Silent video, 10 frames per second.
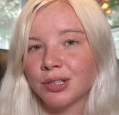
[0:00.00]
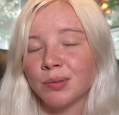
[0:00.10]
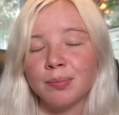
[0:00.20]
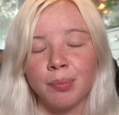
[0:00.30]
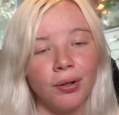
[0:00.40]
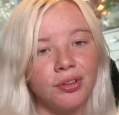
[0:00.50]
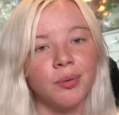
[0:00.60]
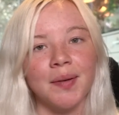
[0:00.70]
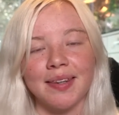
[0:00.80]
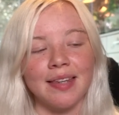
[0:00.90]
to
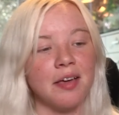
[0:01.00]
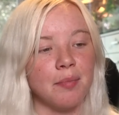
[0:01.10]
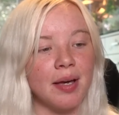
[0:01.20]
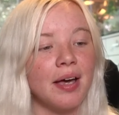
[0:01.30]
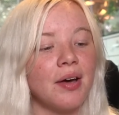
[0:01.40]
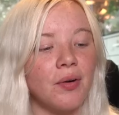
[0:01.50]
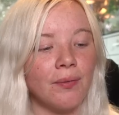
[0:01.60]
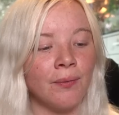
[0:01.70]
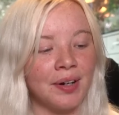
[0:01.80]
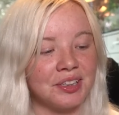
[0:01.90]
bond with them,
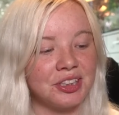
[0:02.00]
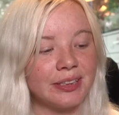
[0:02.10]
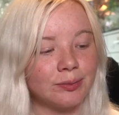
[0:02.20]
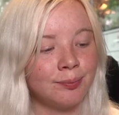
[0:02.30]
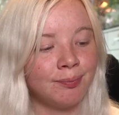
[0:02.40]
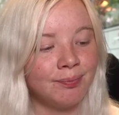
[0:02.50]
which